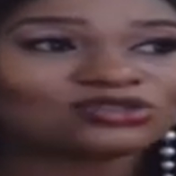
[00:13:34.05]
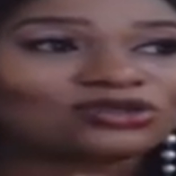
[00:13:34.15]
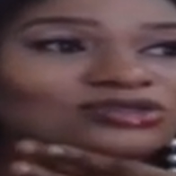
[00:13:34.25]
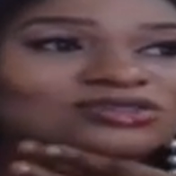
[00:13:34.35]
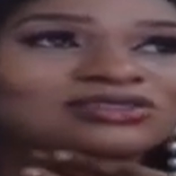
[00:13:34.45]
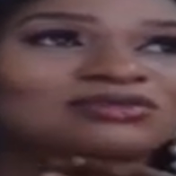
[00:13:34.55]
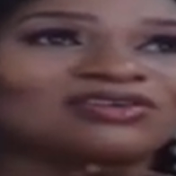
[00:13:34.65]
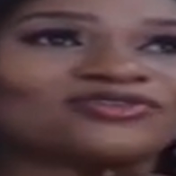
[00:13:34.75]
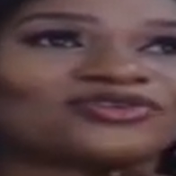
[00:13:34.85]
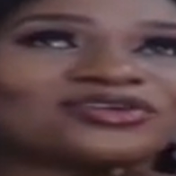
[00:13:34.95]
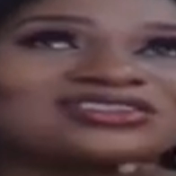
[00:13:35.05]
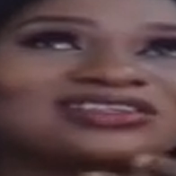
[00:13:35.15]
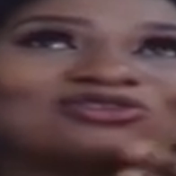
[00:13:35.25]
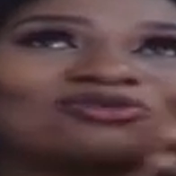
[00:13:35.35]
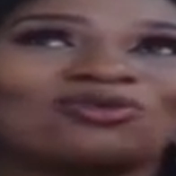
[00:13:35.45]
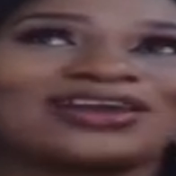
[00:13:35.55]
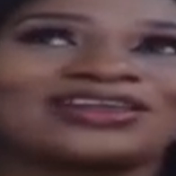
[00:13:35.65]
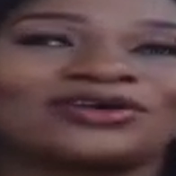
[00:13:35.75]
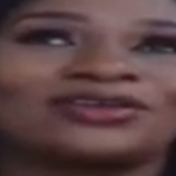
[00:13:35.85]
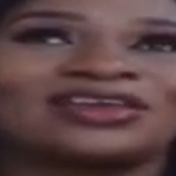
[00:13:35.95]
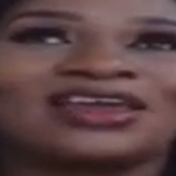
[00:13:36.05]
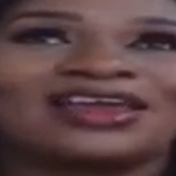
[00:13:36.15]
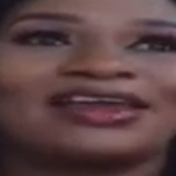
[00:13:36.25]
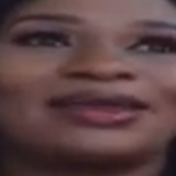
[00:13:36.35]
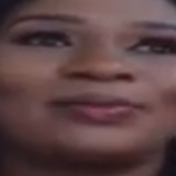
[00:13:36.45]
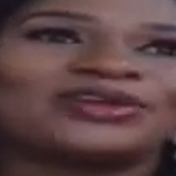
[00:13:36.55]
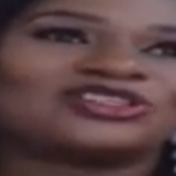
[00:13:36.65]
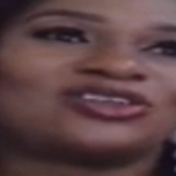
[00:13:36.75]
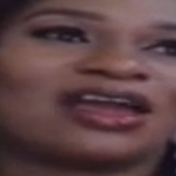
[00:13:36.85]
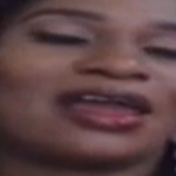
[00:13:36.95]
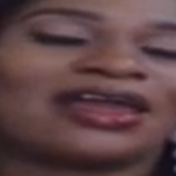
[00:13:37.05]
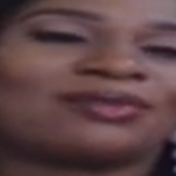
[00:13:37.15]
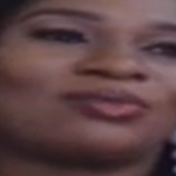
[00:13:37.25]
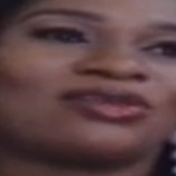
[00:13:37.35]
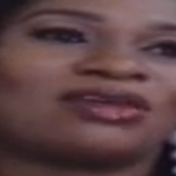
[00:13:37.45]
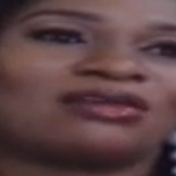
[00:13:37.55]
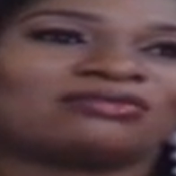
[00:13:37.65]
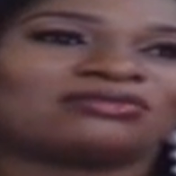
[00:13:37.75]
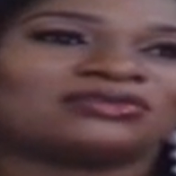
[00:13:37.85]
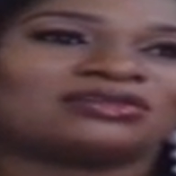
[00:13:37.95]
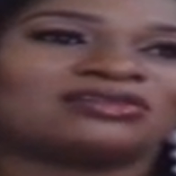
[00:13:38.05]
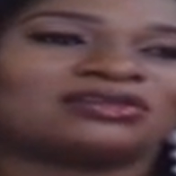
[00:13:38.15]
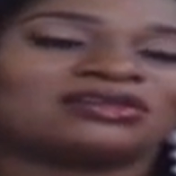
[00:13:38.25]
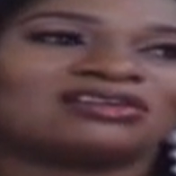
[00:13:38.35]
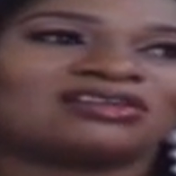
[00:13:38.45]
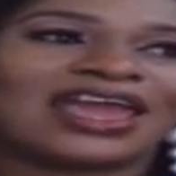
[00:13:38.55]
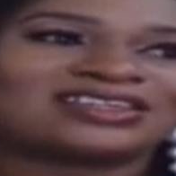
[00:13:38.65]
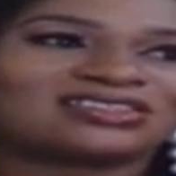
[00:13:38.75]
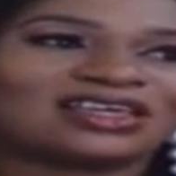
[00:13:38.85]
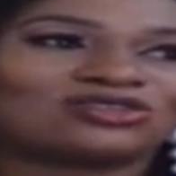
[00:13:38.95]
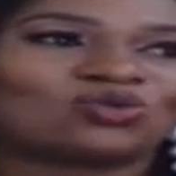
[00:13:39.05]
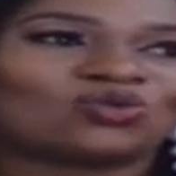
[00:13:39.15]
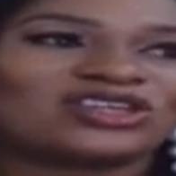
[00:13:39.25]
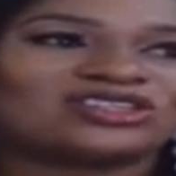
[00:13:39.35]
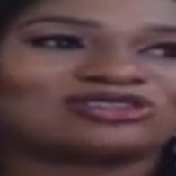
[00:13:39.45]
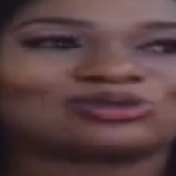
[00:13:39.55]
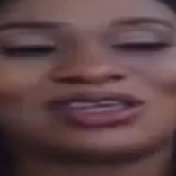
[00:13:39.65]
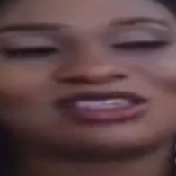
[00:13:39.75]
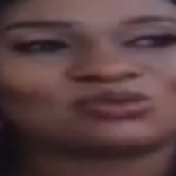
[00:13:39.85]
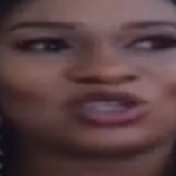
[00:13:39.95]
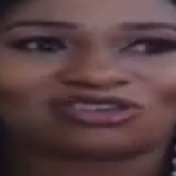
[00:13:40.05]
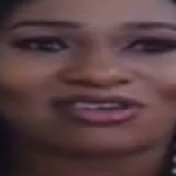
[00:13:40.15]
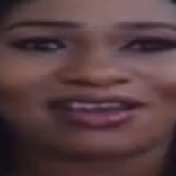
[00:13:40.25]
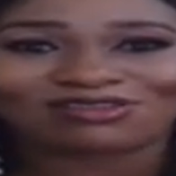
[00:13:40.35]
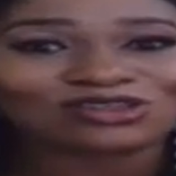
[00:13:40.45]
Don't, for instance, you're working on and the, the the extent to which students plagiarize.